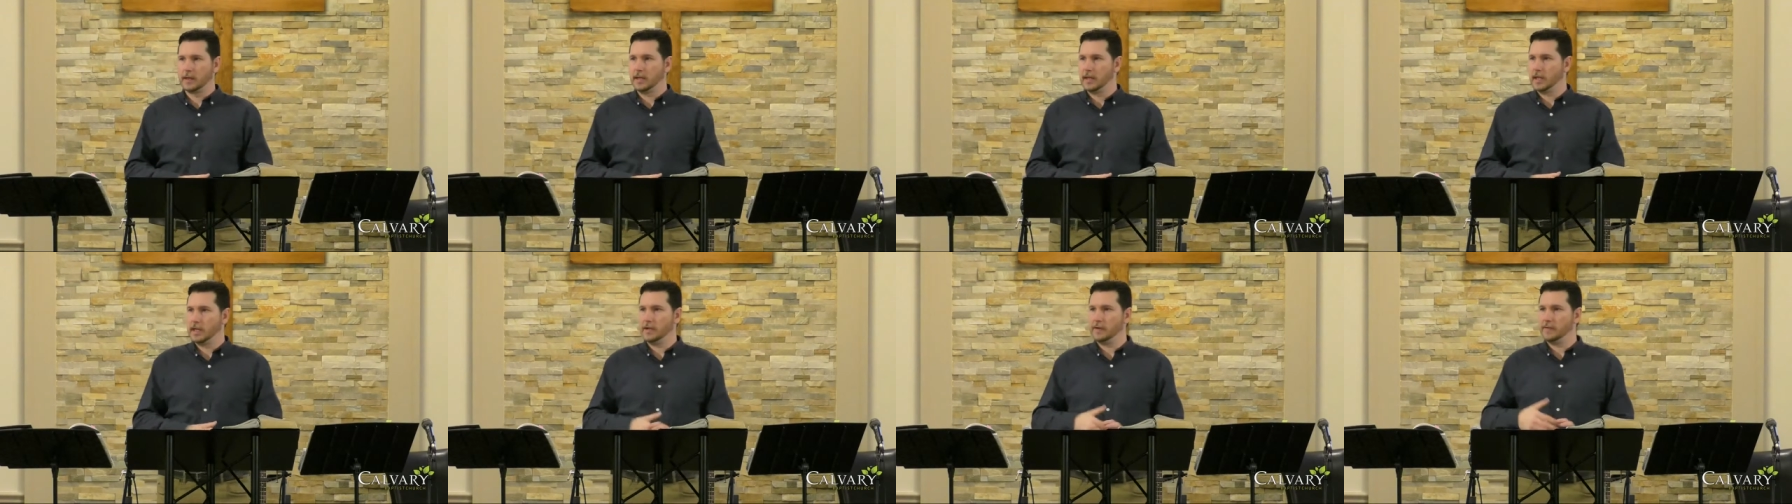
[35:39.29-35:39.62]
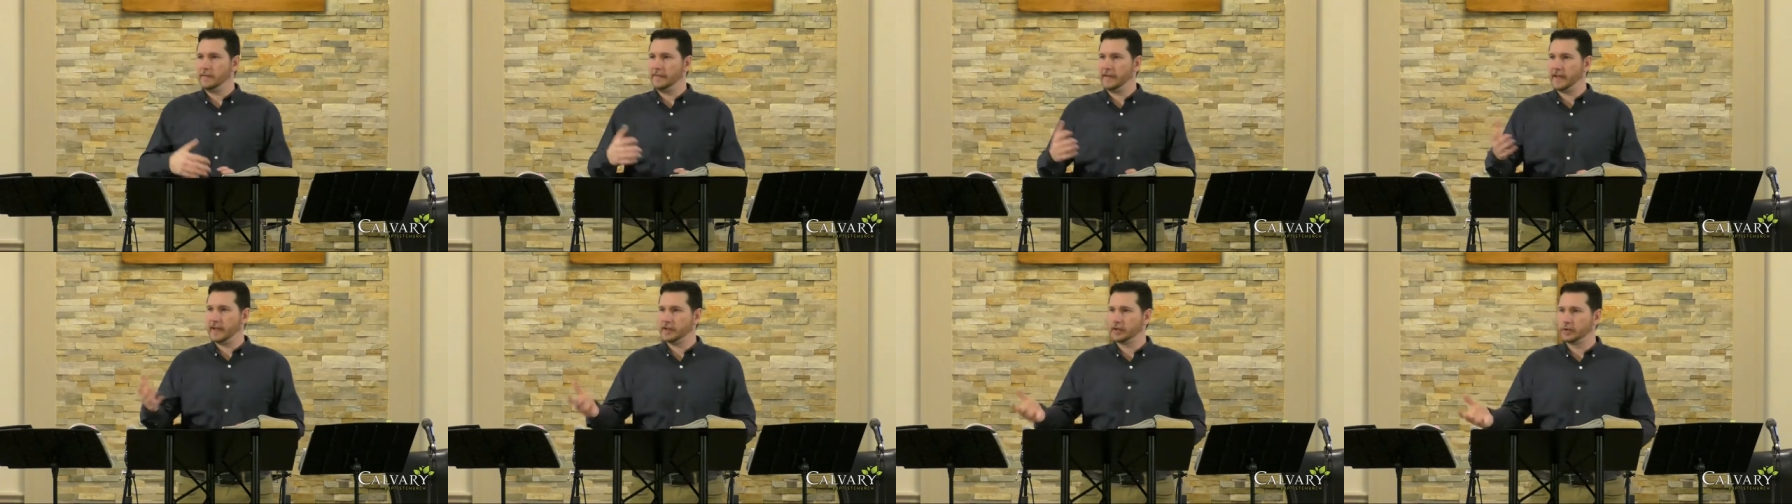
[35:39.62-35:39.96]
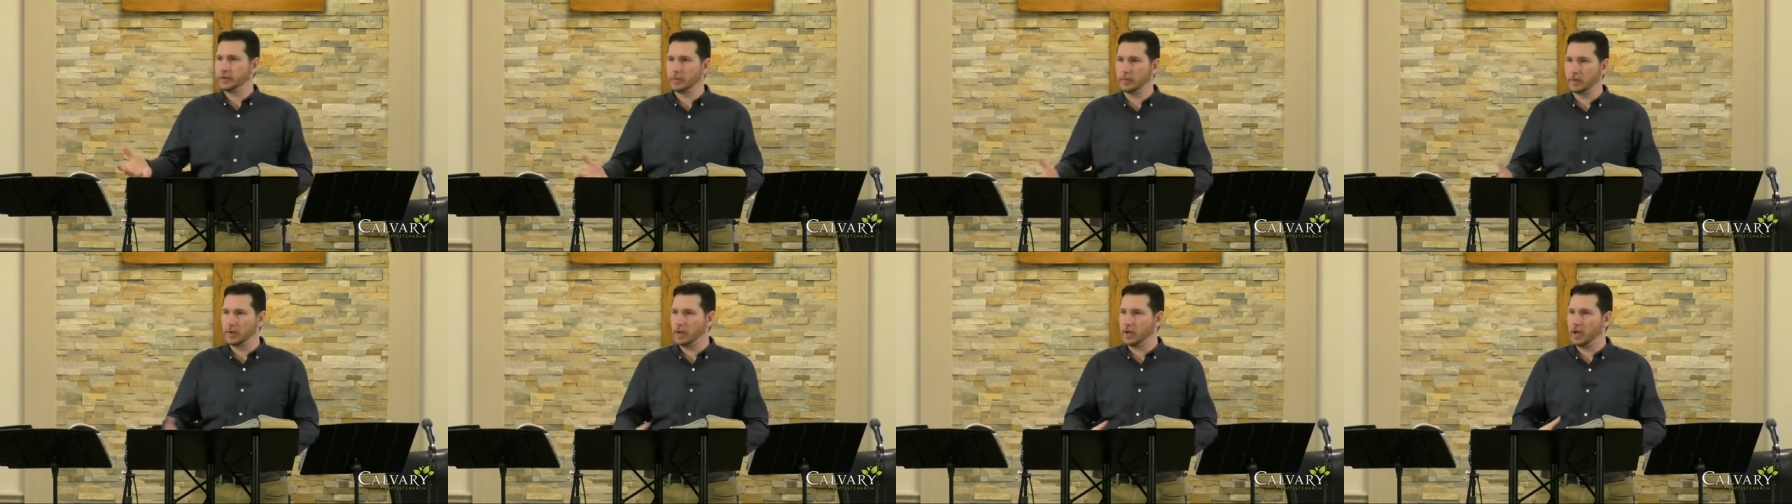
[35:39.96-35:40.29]

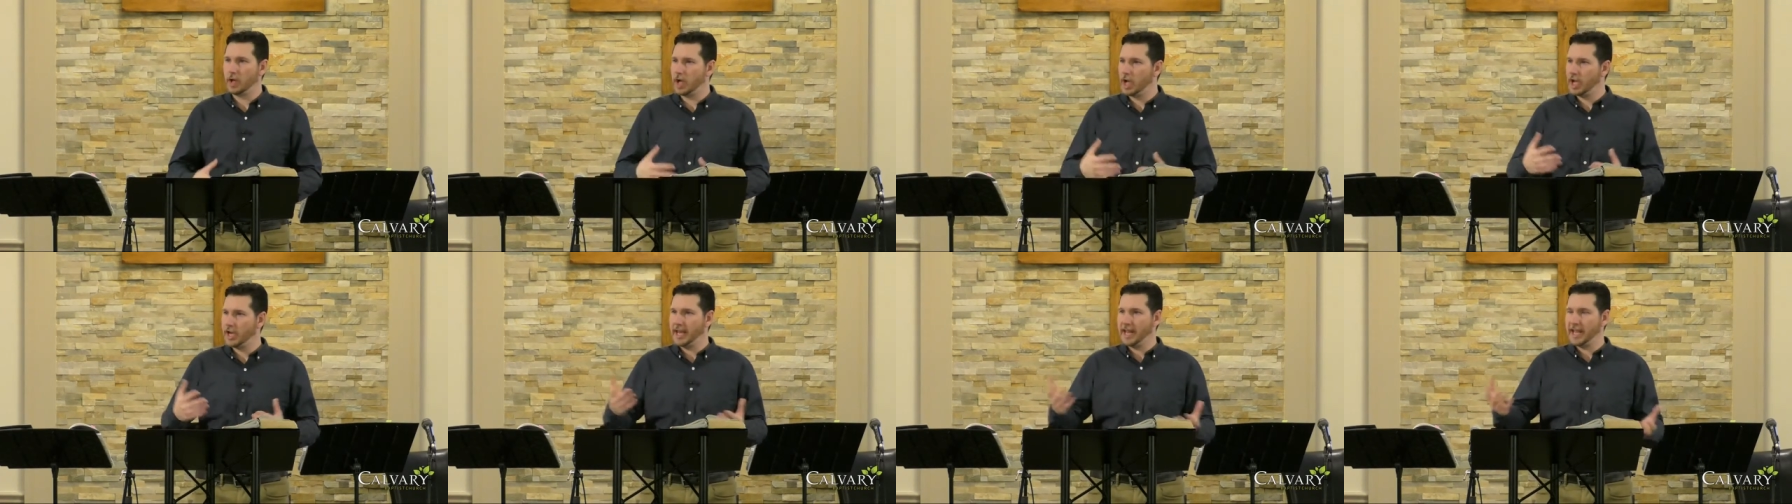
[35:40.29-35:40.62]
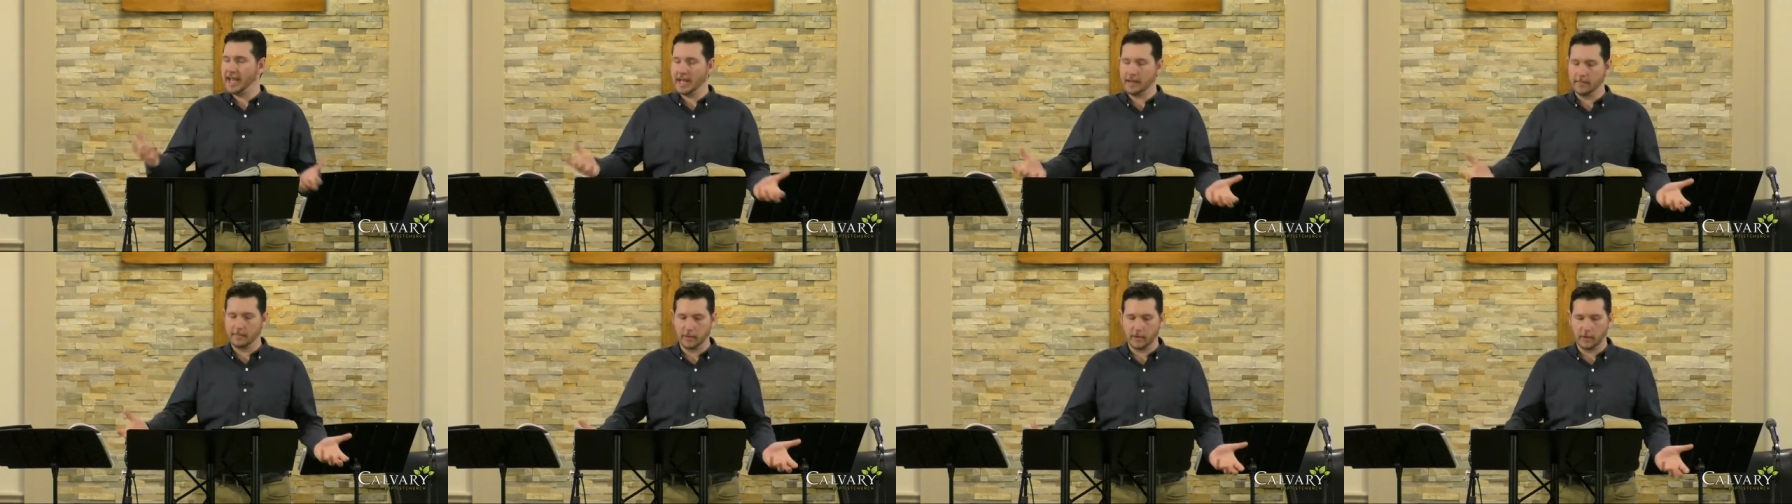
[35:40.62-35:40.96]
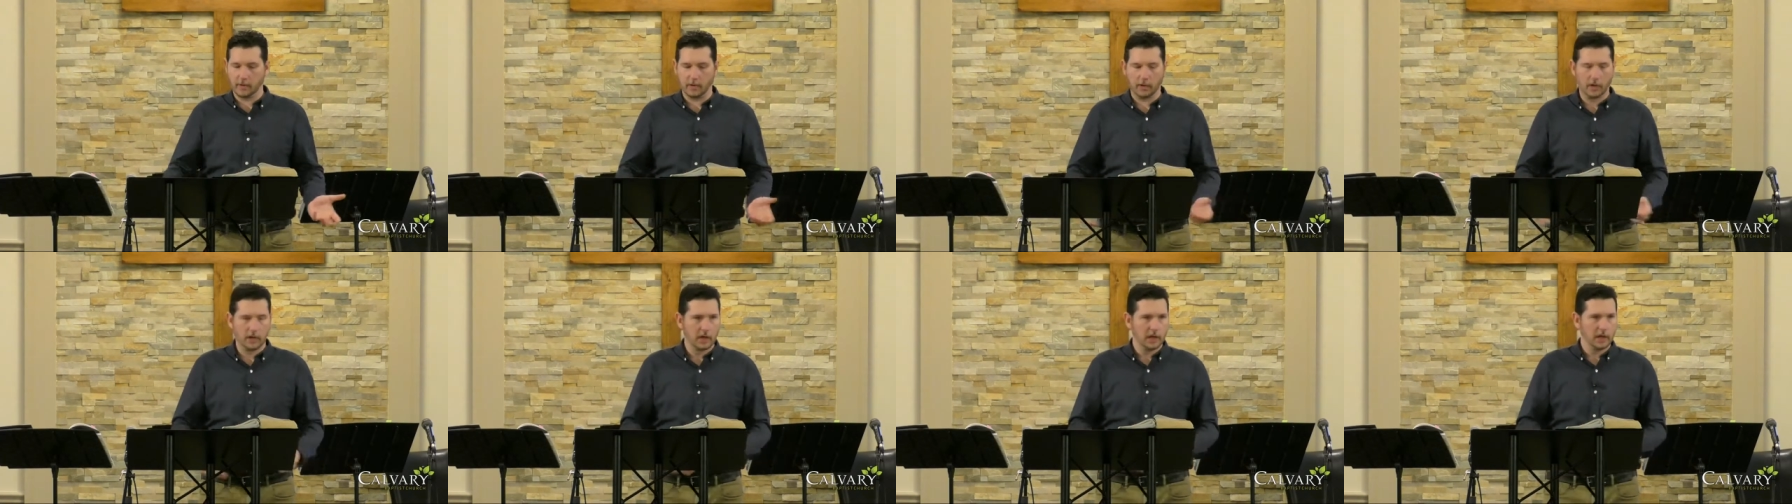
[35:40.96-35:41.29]
Ineffectual,
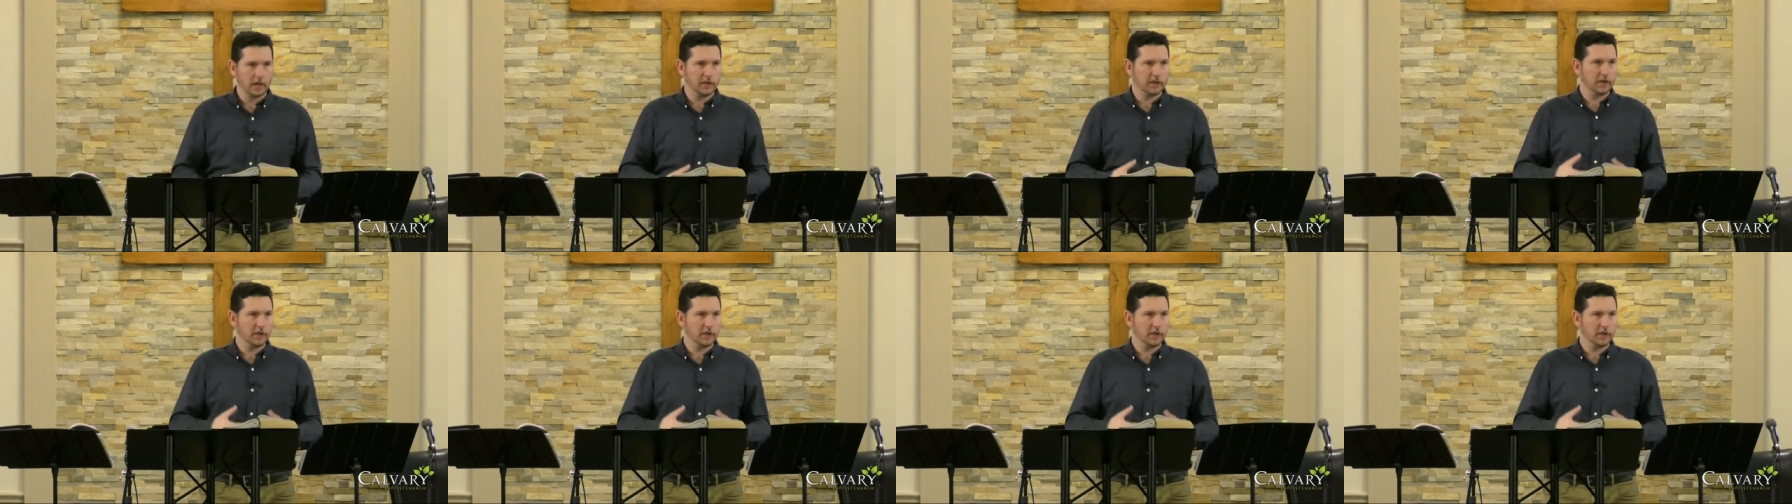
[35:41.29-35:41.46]
unable,